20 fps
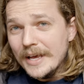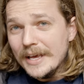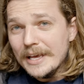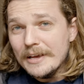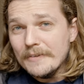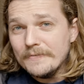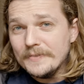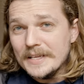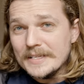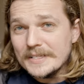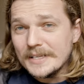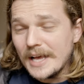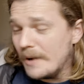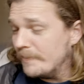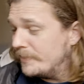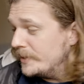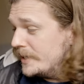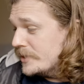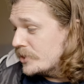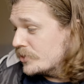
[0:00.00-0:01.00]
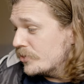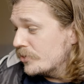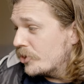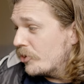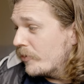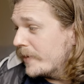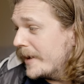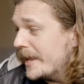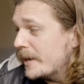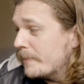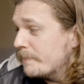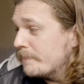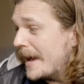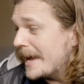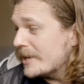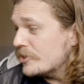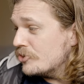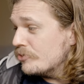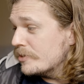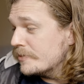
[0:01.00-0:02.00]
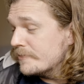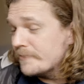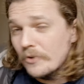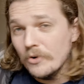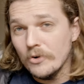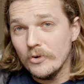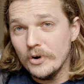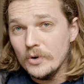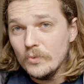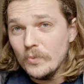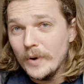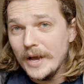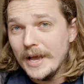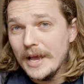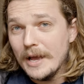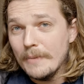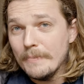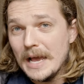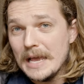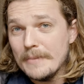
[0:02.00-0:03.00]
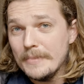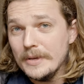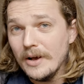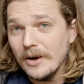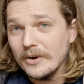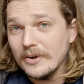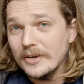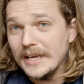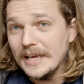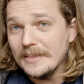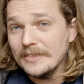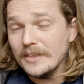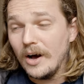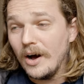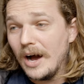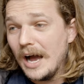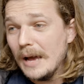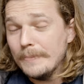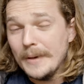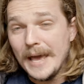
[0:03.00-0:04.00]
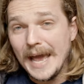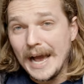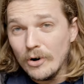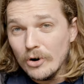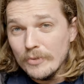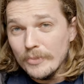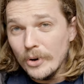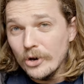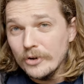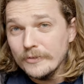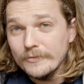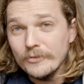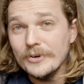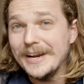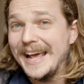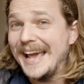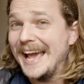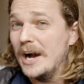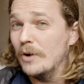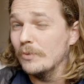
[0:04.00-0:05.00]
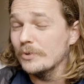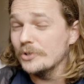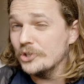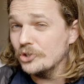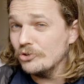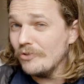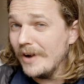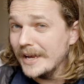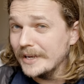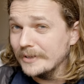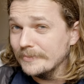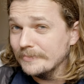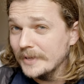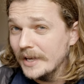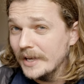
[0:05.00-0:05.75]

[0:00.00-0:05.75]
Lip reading: if these companies could create a battery for it where maybe I could get the high power mode for an hour straight.